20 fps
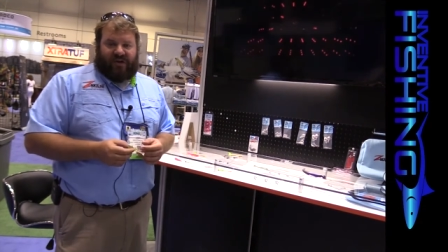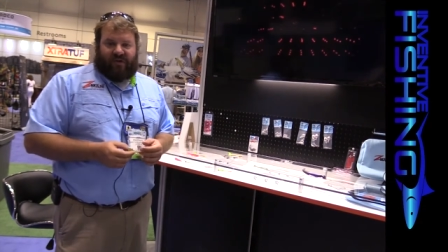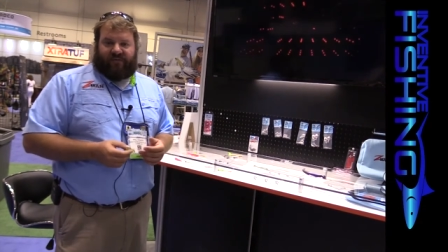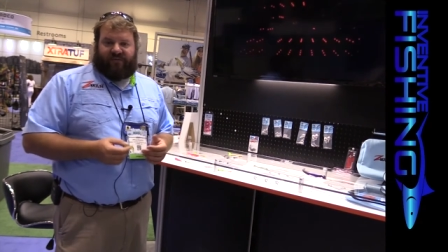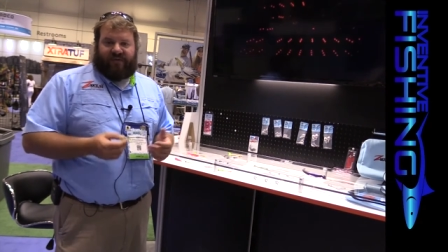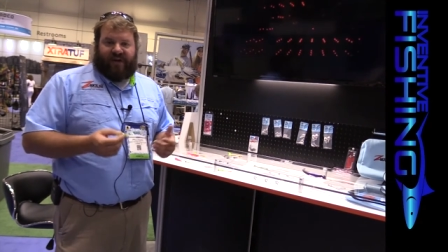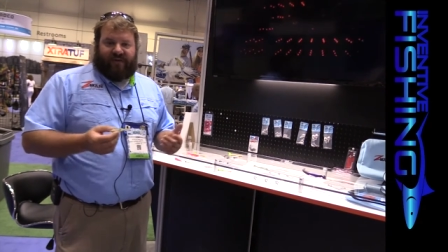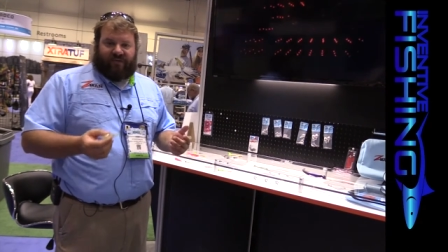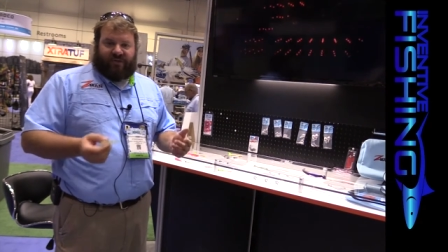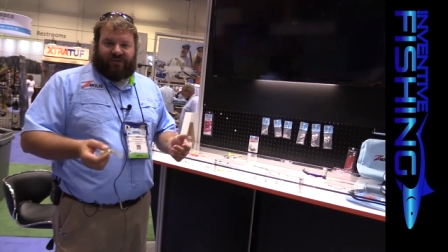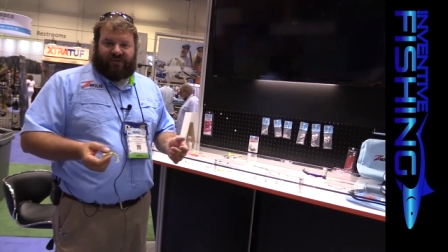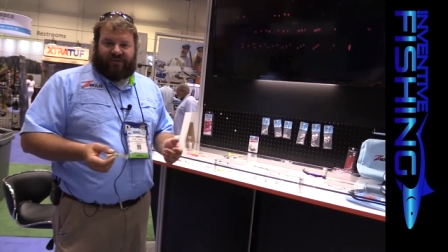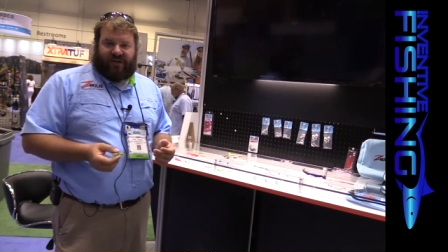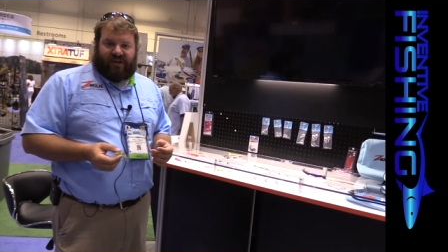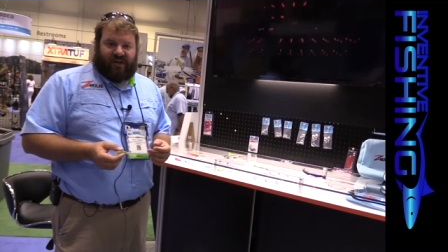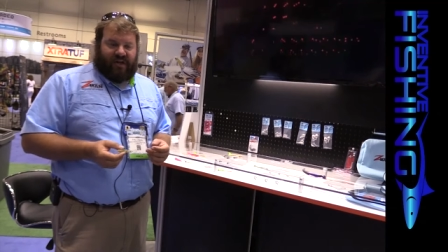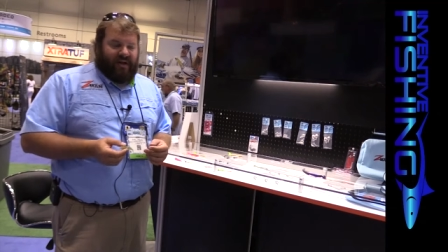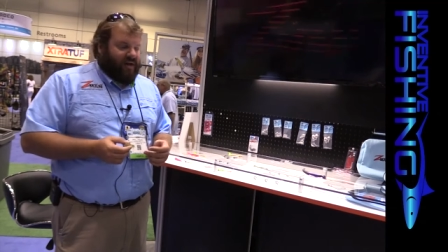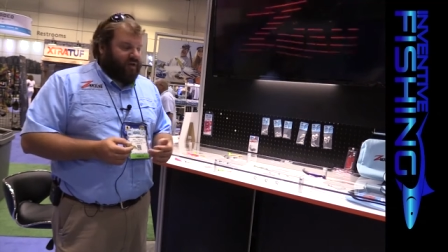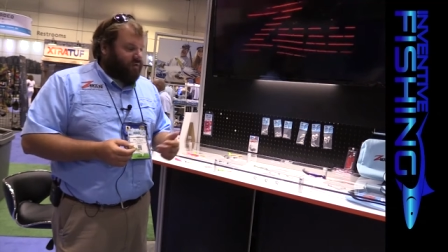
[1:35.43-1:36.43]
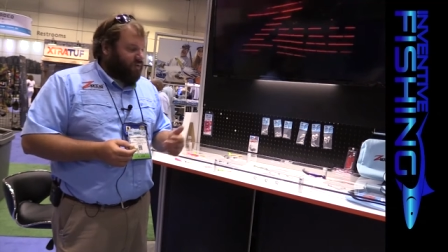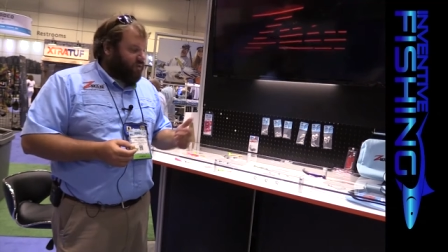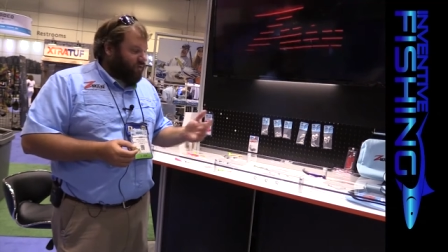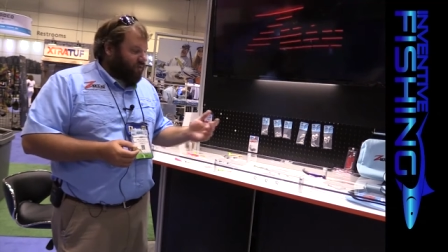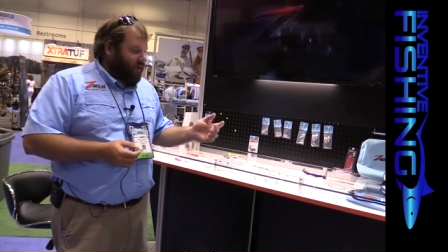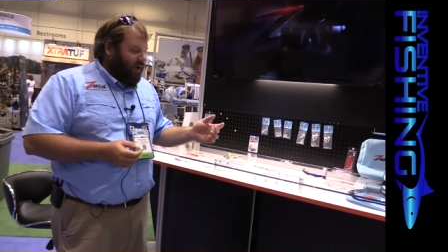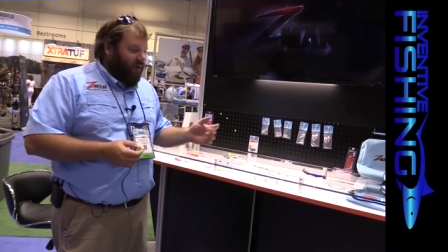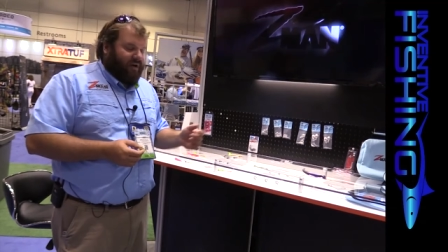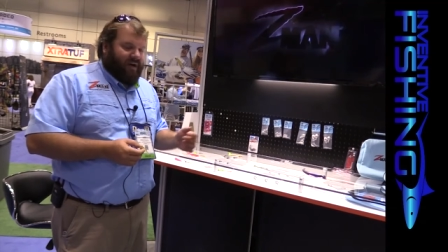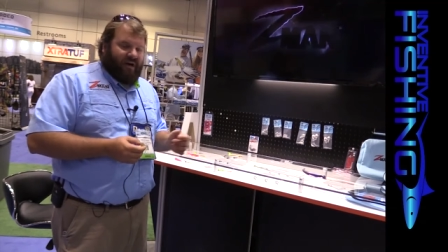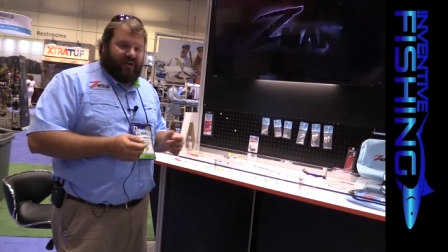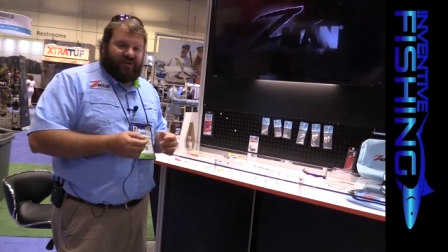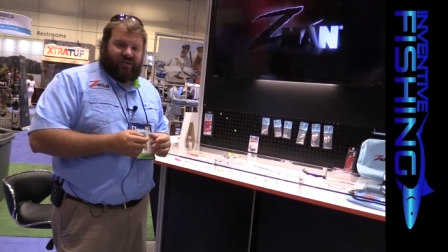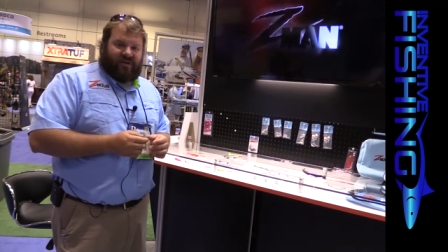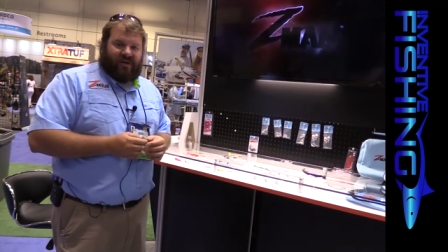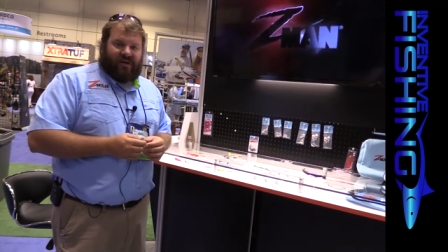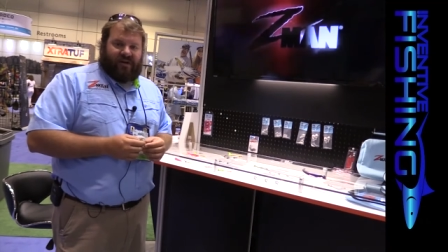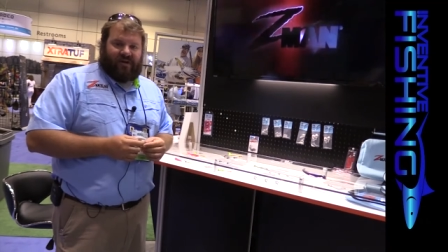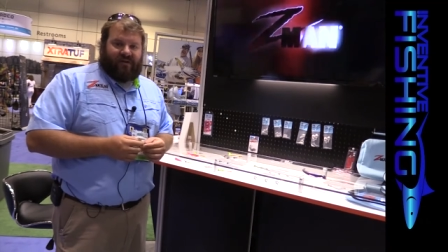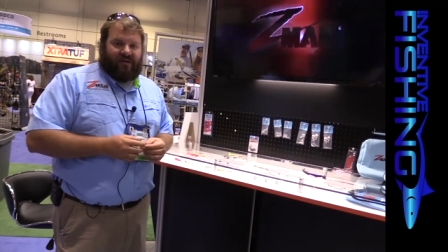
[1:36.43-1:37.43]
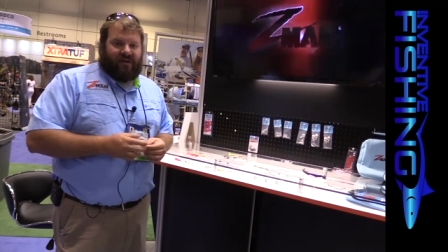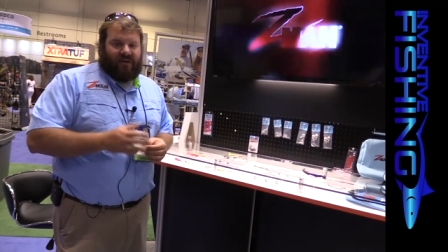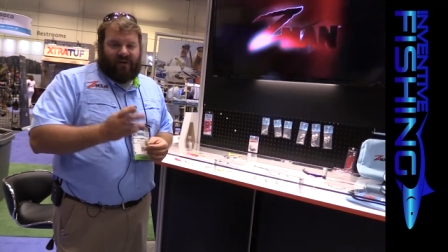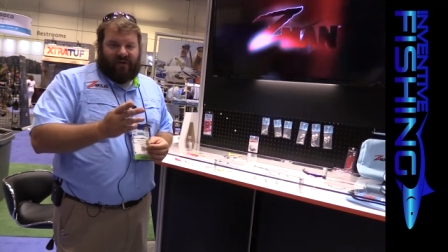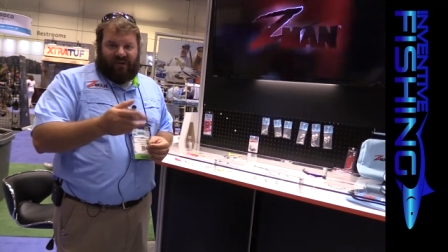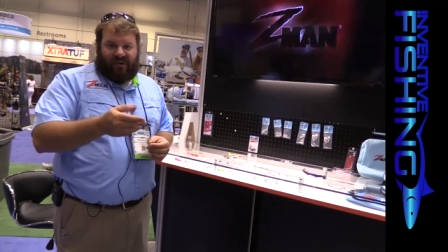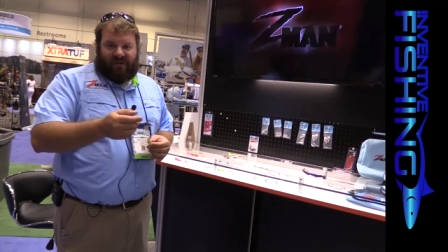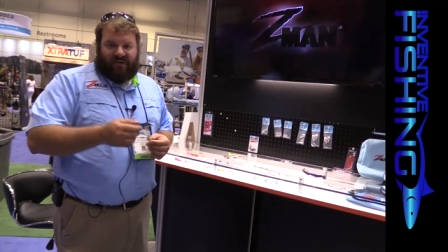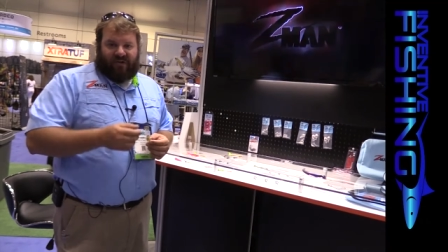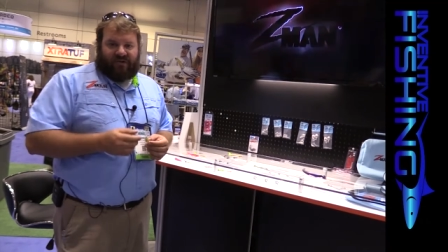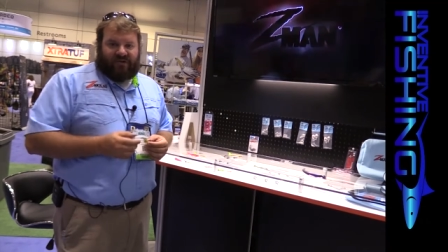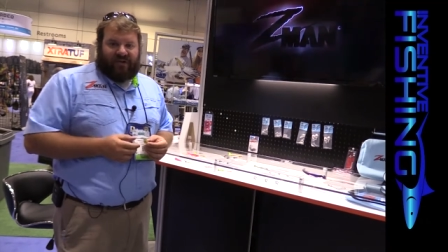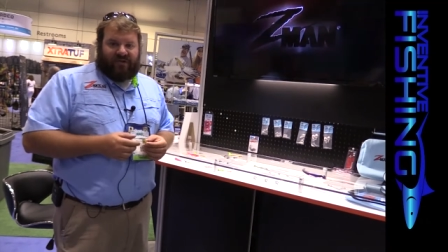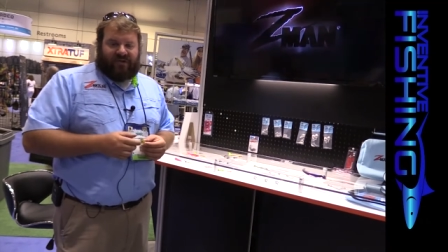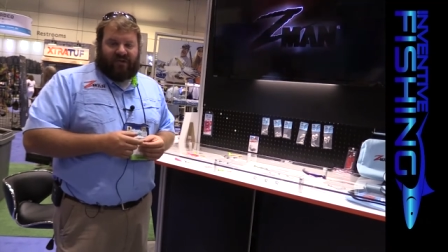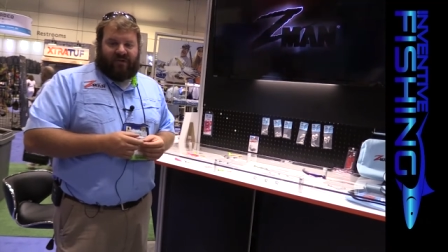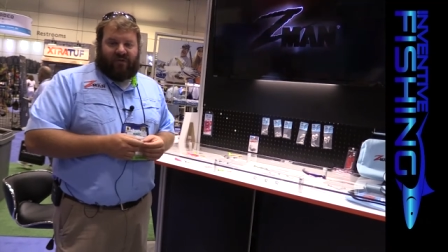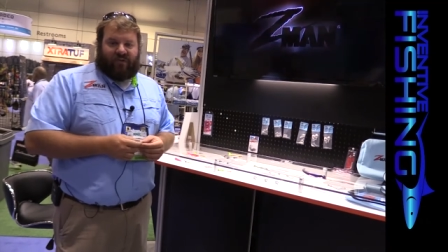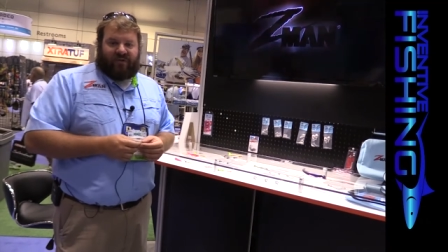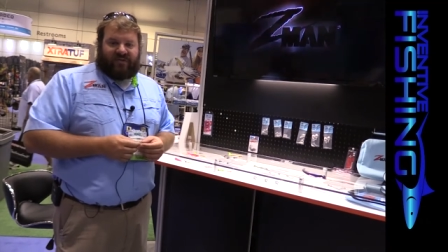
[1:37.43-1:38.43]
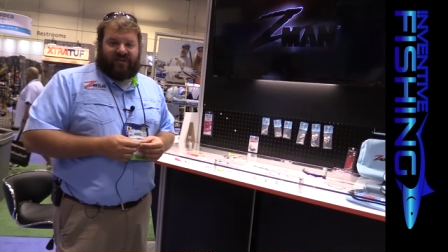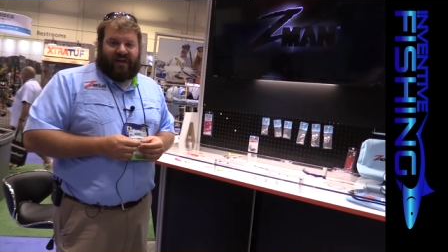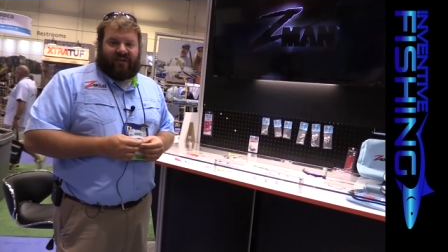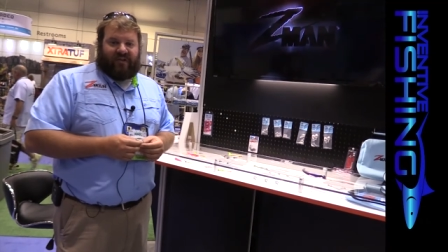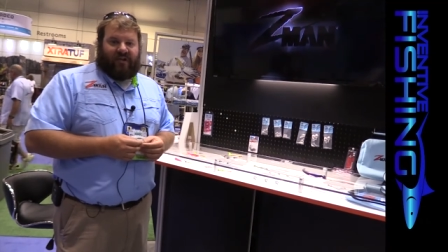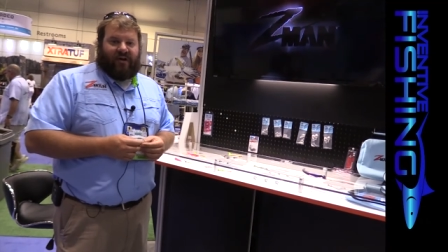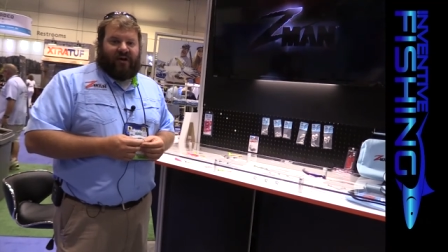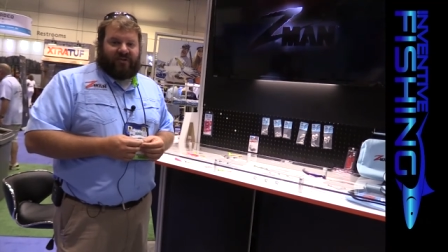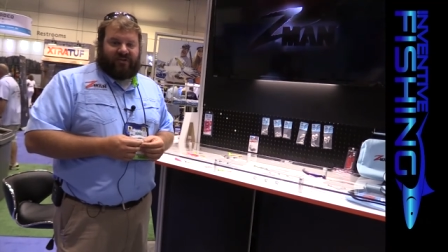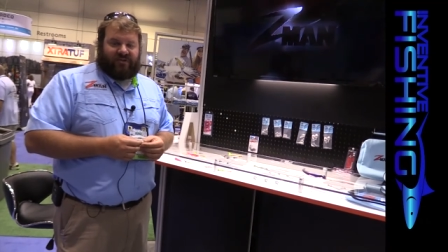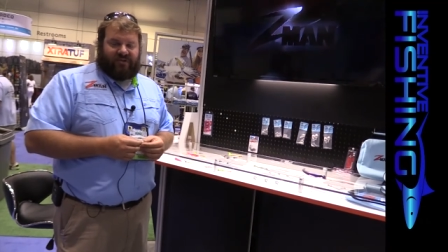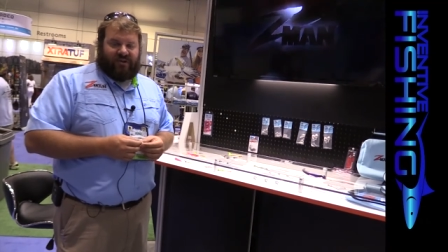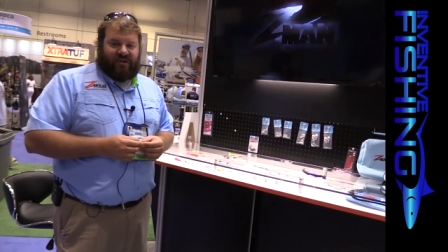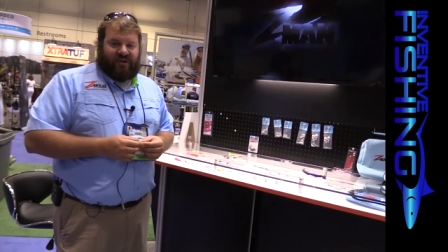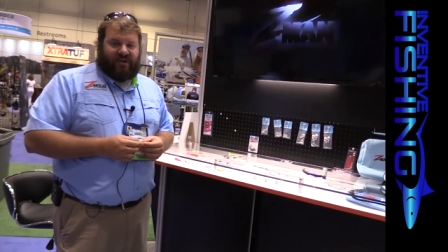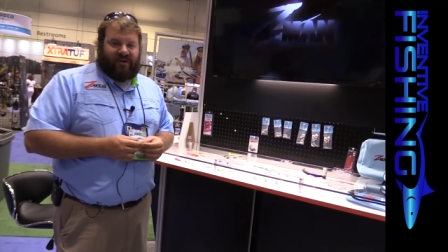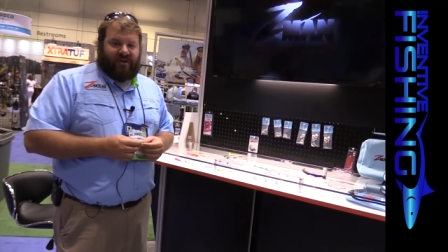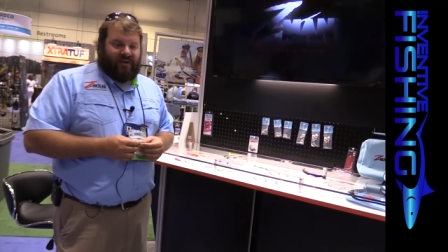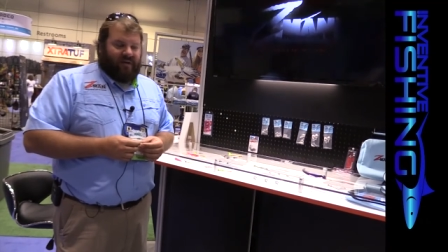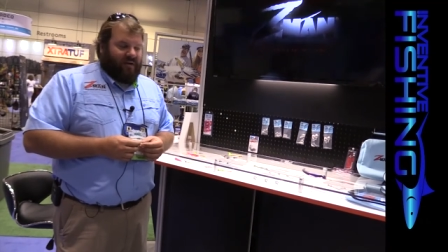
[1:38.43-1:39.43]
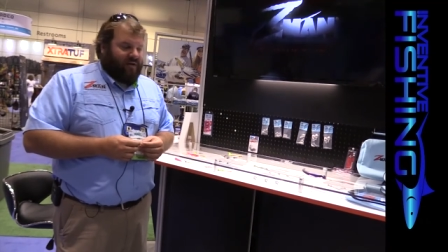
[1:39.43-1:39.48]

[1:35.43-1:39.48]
your favorite jig head, your trout eye jig, your TT Lures headlocks jig.